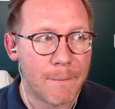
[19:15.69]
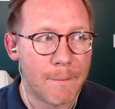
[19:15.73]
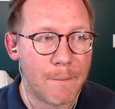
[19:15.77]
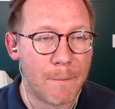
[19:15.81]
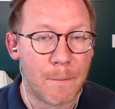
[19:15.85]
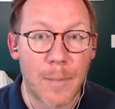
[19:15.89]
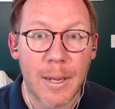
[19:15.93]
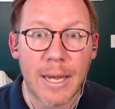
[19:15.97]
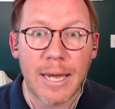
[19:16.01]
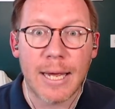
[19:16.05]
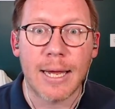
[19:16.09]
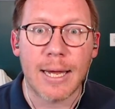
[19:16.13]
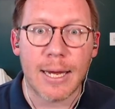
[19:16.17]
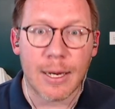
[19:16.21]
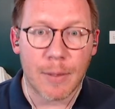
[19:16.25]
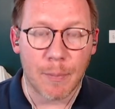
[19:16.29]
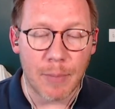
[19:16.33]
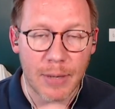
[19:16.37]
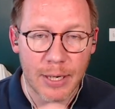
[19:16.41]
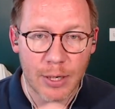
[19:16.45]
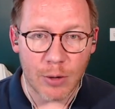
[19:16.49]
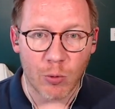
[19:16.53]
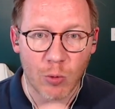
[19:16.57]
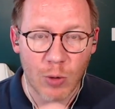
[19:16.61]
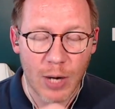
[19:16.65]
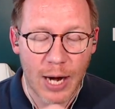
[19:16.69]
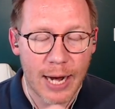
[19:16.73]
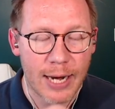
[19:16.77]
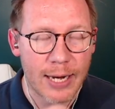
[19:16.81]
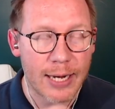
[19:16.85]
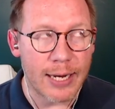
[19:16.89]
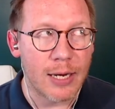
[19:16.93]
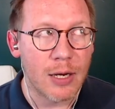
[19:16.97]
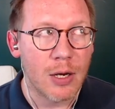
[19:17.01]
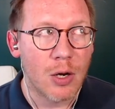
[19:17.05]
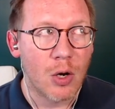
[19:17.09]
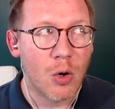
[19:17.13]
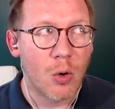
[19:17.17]
big
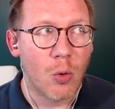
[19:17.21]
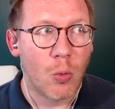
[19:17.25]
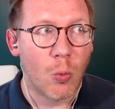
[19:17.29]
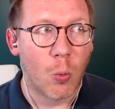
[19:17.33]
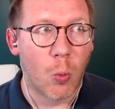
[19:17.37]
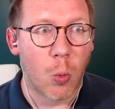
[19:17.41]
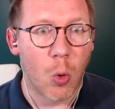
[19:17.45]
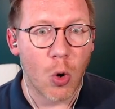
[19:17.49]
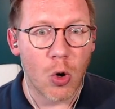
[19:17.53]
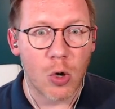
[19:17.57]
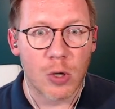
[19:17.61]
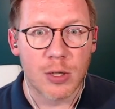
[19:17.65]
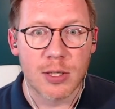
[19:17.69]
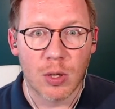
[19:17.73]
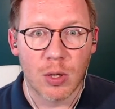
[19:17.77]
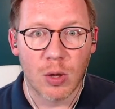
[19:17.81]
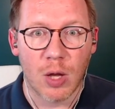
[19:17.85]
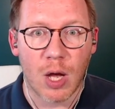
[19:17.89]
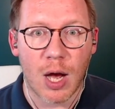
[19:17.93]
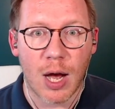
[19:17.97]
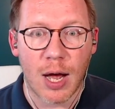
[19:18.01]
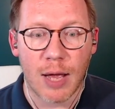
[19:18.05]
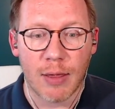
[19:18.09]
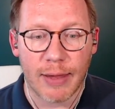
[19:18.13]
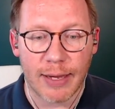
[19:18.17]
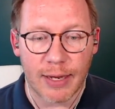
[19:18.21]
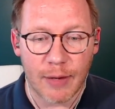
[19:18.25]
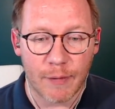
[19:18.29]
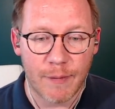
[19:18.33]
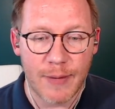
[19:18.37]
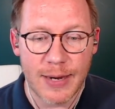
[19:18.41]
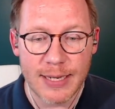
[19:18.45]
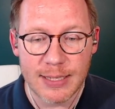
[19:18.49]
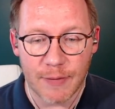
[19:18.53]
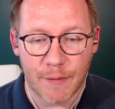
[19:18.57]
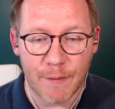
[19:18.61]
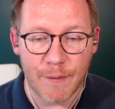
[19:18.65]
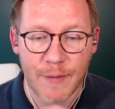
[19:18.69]
righty, works a lot. Like
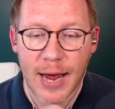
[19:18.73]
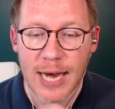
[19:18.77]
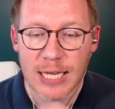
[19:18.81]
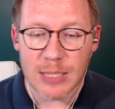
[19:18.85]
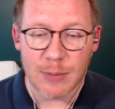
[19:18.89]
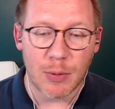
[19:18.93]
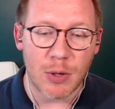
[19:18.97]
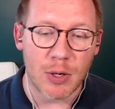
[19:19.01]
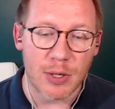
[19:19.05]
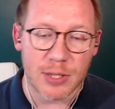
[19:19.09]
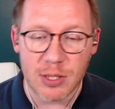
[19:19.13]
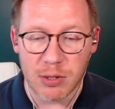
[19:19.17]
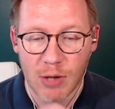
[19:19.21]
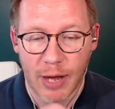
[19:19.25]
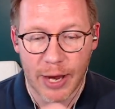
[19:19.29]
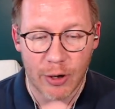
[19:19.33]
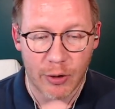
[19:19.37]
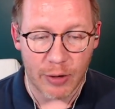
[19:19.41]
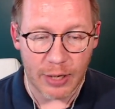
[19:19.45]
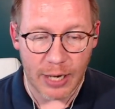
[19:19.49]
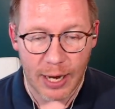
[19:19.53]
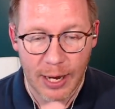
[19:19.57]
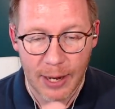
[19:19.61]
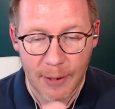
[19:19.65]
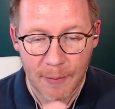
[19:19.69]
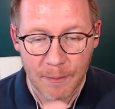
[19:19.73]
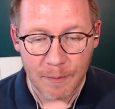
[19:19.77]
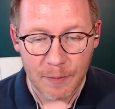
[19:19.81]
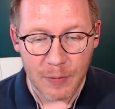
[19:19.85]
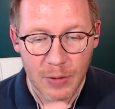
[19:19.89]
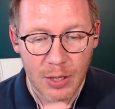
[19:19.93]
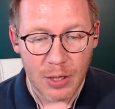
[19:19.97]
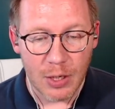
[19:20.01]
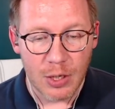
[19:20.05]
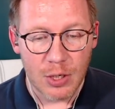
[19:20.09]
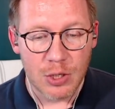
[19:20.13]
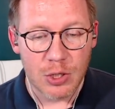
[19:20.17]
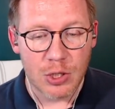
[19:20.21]
he's a fastball slider guy.
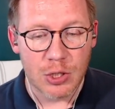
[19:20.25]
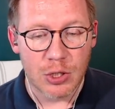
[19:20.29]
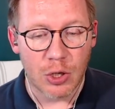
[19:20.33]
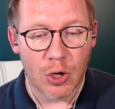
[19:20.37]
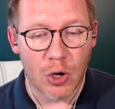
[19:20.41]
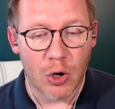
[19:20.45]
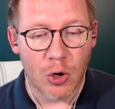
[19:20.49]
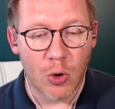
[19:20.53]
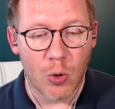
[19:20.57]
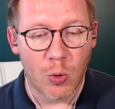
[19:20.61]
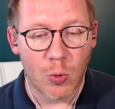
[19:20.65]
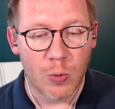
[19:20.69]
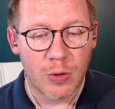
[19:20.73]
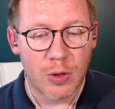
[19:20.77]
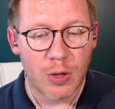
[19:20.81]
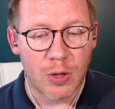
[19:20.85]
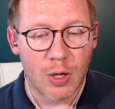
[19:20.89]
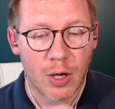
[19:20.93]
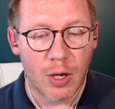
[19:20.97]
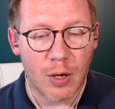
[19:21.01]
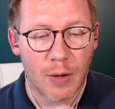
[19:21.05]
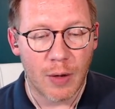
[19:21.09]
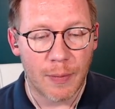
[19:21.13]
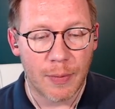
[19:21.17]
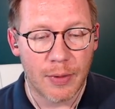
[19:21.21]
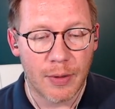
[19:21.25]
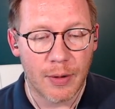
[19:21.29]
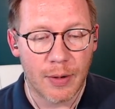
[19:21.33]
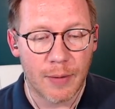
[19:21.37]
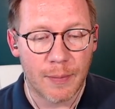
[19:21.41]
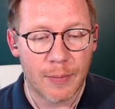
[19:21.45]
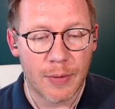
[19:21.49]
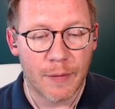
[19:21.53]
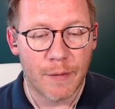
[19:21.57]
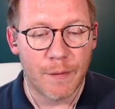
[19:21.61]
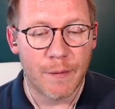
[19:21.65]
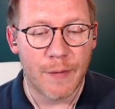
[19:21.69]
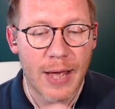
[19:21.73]
So
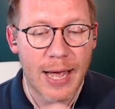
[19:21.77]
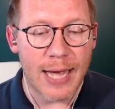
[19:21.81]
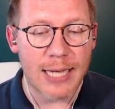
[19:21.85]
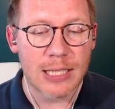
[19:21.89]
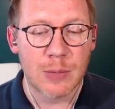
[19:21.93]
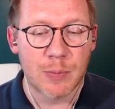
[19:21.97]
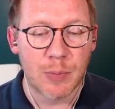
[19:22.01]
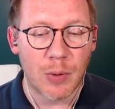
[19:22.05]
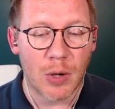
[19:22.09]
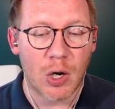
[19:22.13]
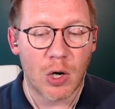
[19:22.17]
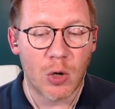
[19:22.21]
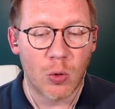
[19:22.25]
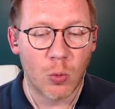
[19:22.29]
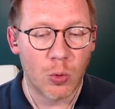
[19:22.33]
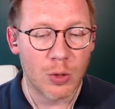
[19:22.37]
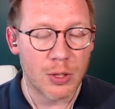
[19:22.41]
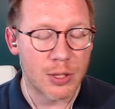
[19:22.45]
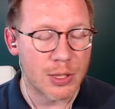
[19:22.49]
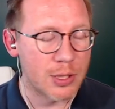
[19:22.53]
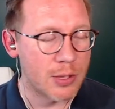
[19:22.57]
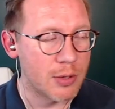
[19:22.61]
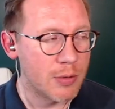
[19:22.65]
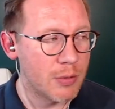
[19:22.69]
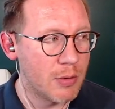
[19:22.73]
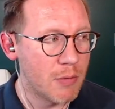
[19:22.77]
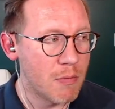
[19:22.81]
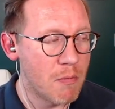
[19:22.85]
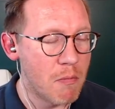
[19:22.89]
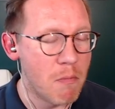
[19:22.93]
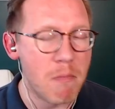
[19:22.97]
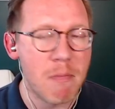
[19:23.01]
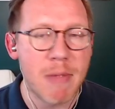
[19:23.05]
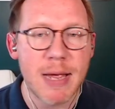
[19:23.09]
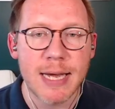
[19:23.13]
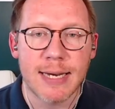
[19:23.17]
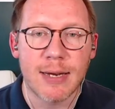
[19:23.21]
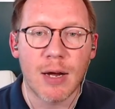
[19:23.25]
the fastball was
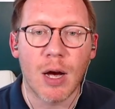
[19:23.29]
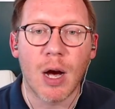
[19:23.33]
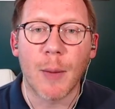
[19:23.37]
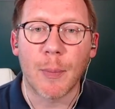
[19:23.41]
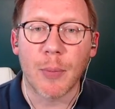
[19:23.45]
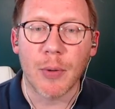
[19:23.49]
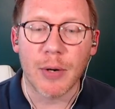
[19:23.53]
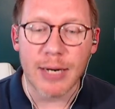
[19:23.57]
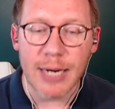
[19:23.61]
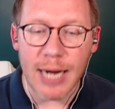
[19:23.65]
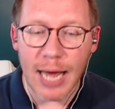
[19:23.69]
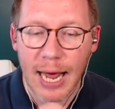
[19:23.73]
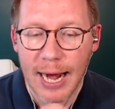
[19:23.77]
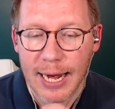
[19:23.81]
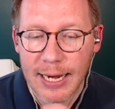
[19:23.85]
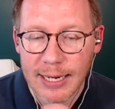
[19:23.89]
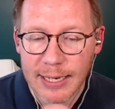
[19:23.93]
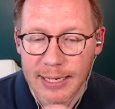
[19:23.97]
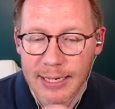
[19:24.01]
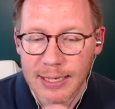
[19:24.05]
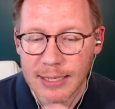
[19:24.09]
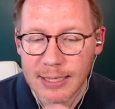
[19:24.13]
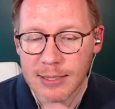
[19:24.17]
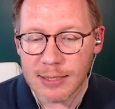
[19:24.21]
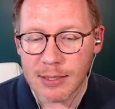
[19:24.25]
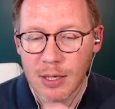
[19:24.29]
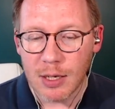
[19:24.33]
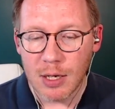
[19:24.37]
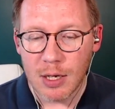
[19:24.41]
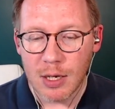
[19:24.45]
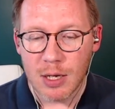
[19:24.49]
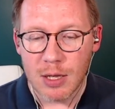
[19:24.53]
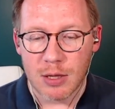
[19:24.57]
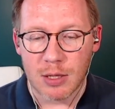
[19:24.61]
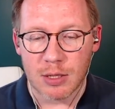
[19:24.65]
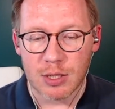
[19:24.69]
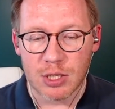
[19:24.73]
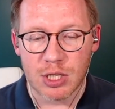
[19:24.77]
mid to upper 90s.
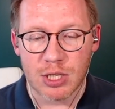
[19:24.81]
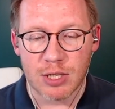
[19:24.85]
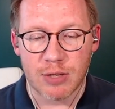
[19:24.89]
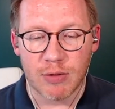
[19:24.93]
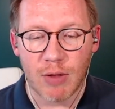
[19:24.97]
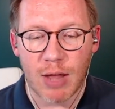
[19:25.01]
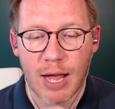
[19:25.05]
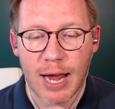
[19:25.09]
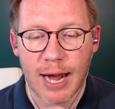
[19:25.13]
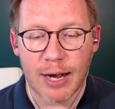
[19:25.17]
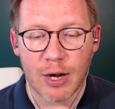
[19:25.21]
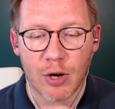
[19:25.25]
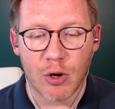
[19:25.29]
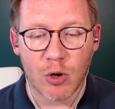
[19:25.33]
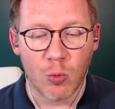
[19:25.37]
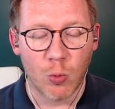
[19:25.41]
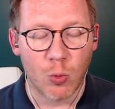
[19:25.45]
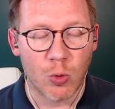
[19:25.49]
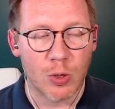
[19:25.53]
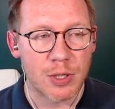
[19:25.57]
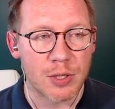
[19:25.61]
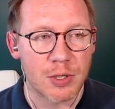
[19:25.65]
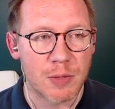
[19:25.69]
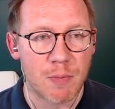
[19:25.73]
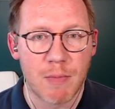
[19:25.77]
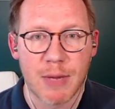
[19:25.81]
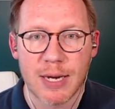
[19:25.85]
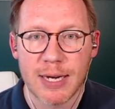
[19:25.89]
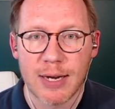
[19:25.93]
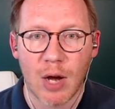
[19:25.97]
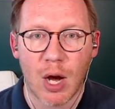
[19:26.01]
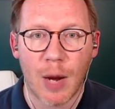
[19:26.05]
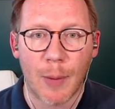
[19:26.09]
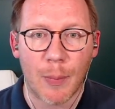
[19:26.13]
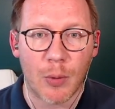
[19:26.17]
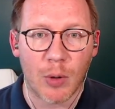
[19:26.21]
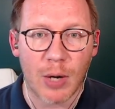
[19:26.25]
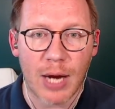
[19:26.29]
The slider was mid to
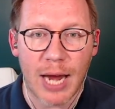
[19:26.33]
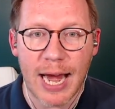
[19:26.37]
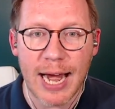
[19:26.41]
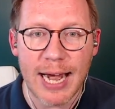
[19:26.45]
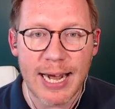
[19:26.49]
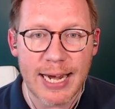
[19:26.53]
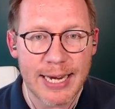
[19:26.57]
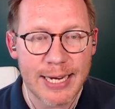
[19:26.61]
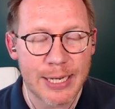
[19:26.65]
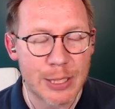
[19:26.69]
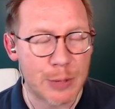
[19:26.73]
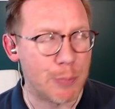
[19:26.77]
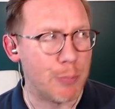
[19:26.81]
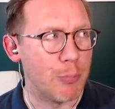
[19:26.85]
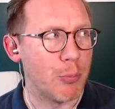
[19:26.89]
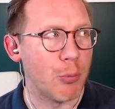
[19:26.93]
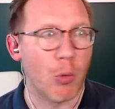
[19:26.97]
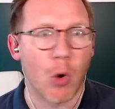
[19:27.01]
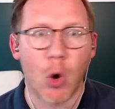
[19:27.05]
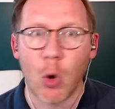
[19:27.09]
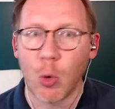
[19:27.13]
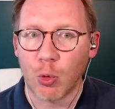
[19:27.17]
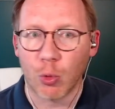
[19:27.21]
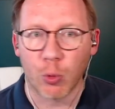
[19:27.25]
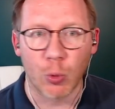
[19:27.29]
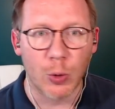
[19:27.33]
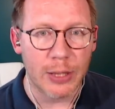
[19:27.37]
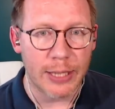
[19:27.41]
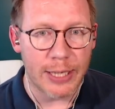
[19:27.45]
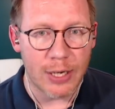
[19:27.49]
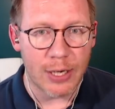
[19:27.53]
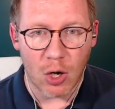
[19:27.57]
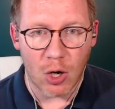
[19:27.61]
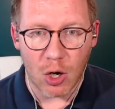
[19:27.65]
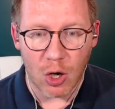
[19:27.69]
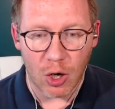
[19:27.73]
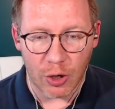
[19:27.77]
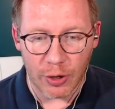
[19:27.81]
upper 80s, broke really
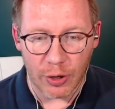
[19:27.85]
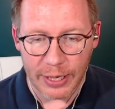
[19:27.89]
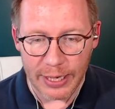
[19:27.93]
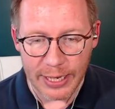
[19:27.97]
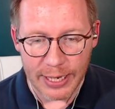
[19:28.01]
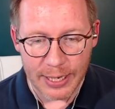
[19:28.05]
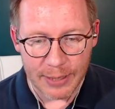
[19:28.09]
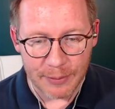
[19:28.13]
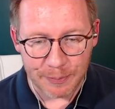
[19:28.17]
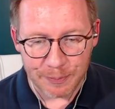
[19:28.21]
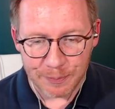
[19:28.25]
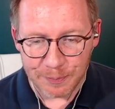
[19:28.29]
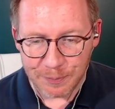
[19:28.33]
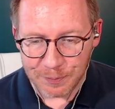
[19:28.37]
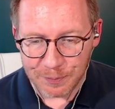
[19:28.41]
hard in.